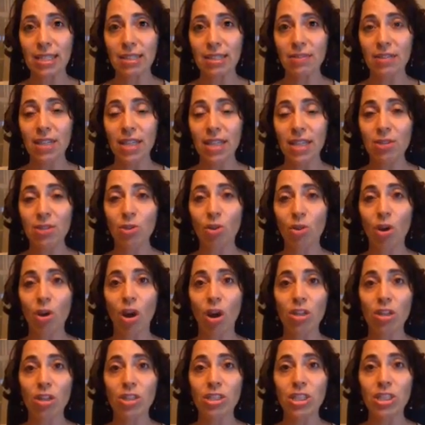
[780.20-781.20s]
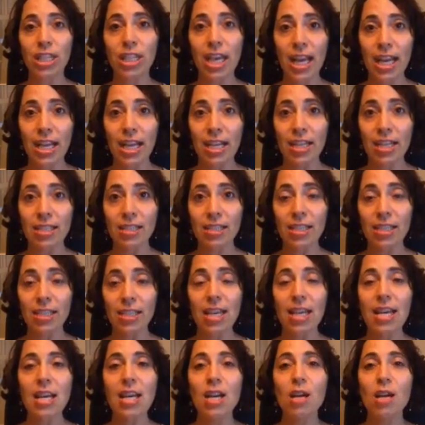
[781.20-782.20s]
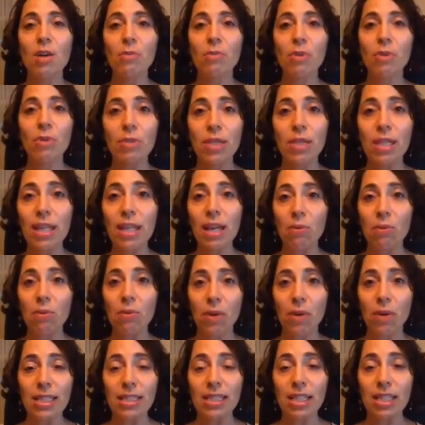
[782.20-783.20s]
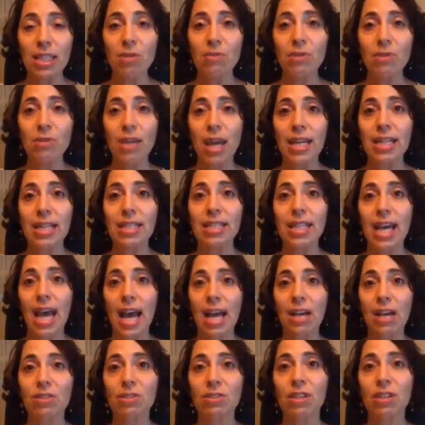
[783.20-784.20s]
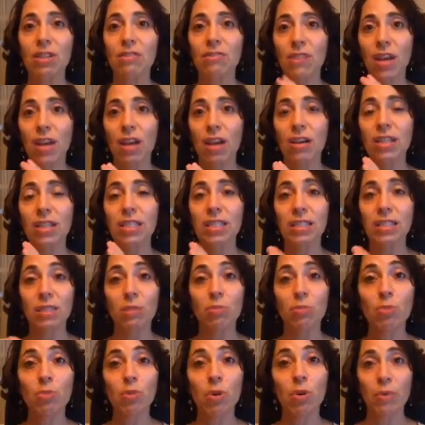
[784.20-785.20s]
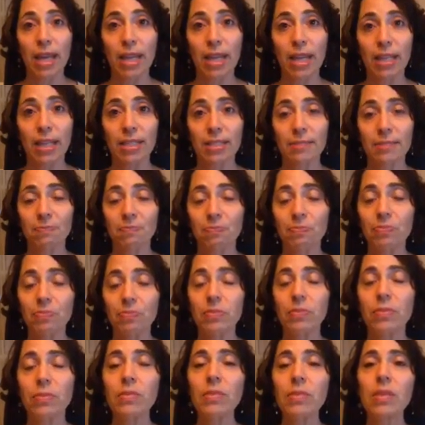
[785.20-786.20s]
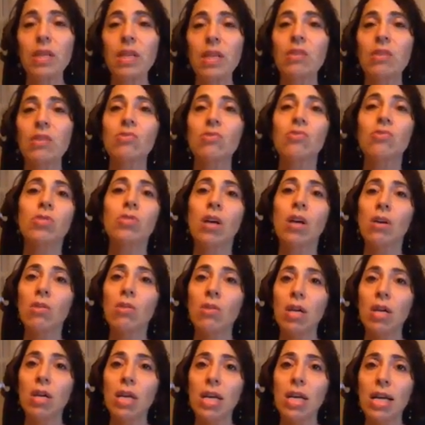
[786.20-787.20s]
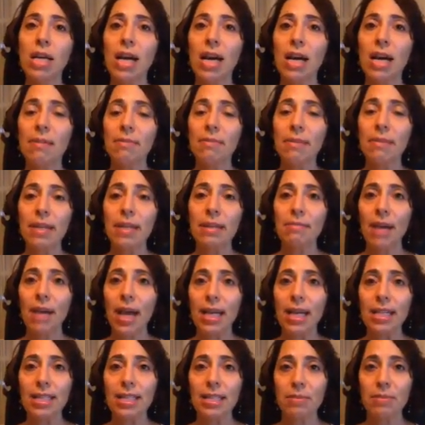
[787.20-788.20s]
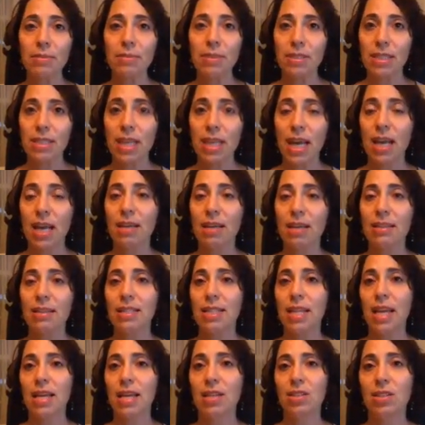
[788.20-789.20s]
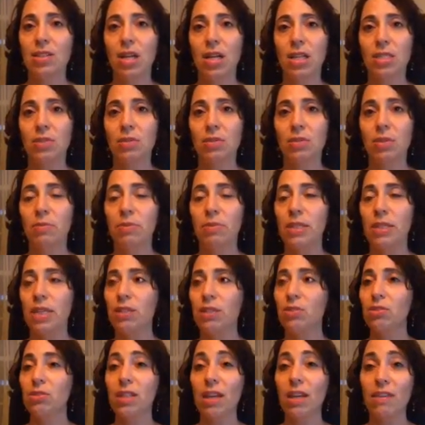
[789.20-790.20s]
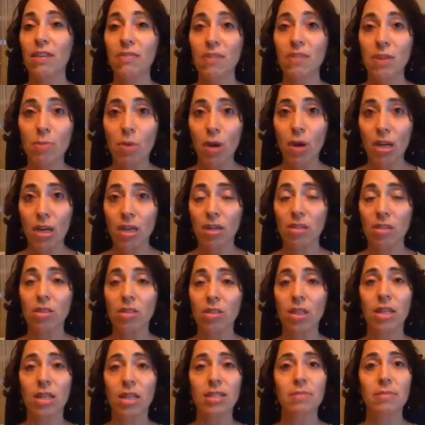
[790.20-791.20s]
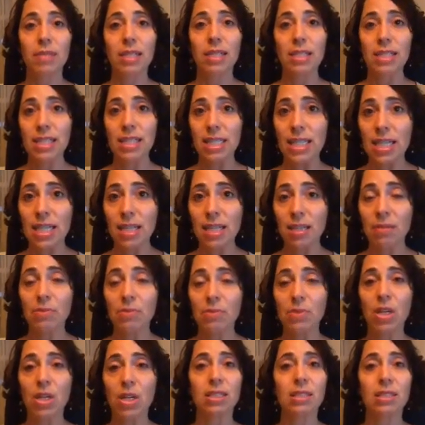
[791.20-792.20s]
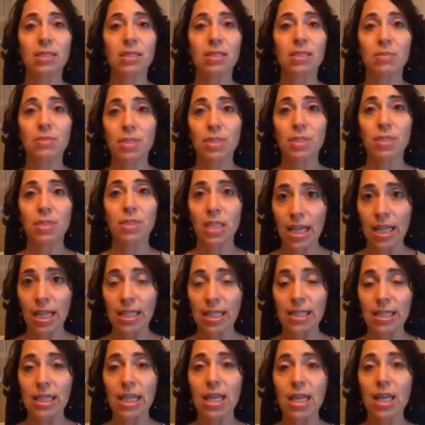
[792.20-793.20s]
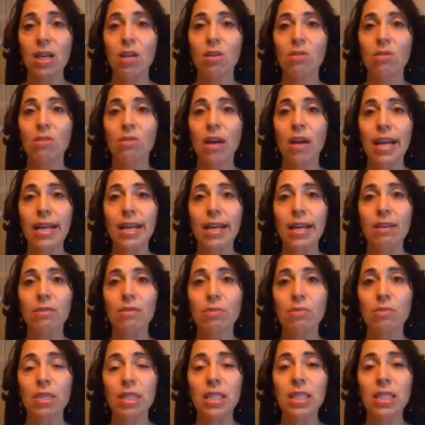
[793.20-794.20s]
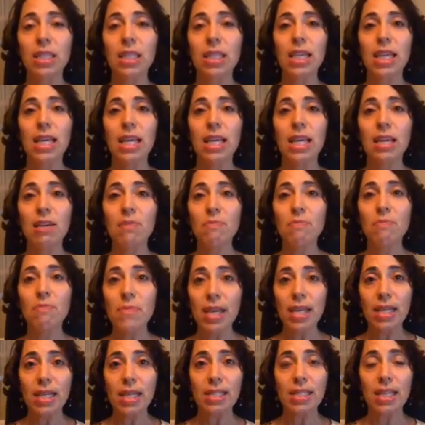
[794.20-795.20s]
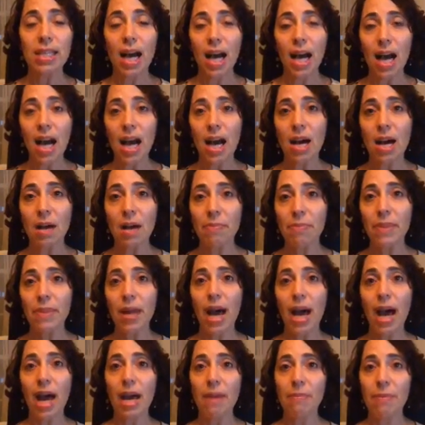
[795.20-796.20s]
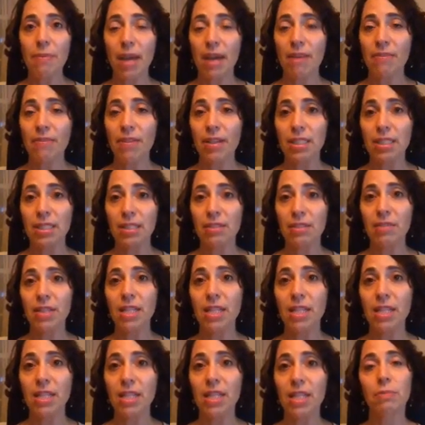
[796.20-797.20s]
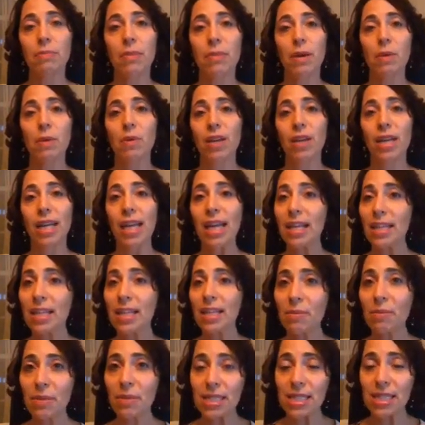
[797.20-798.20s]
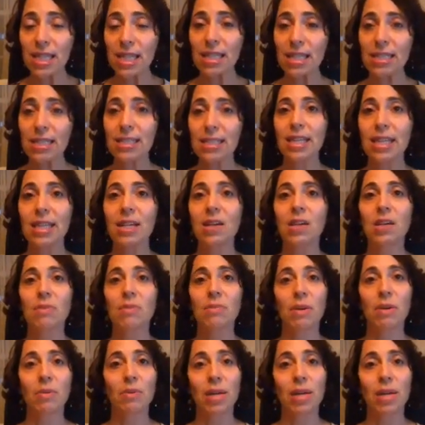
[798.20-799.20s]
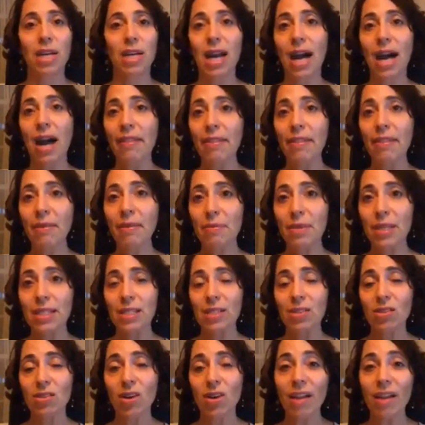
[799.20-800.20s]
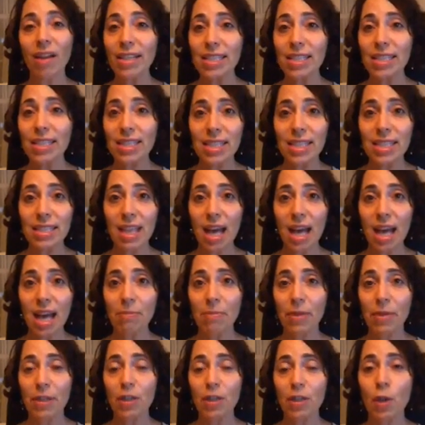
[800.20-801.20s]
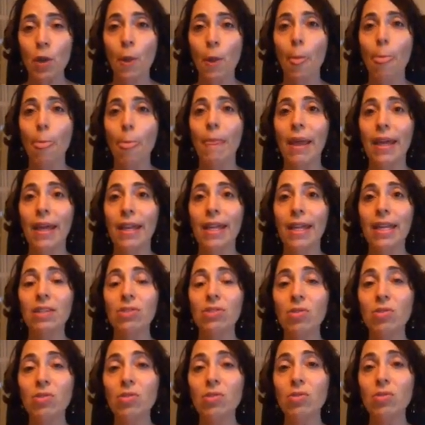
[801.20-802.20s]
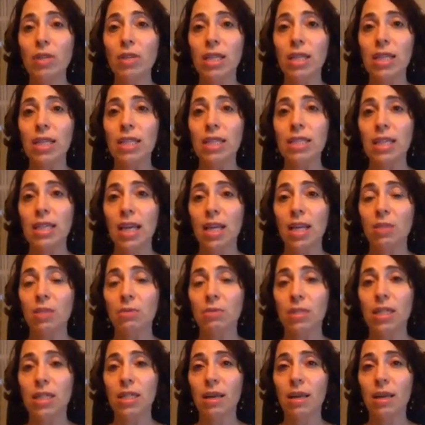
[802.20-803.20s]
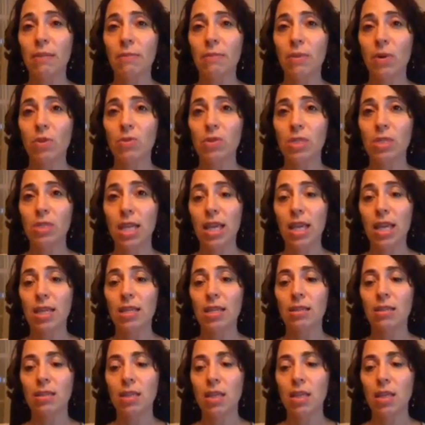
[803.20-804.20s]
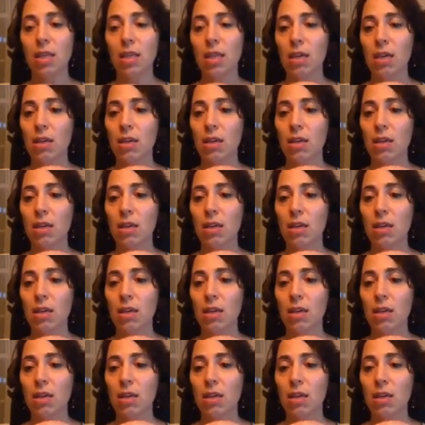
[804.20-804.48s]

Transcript: activities or RGAs. But really, I want to see you get into action in very deliberate ways. And so in my typical day, today I talked to a potential JV partner, talked to my team, talked to some clients, right? And really mix up the high payoff activities with my working in the business, my working on the business. All these things happen. And I do really schedule in on most days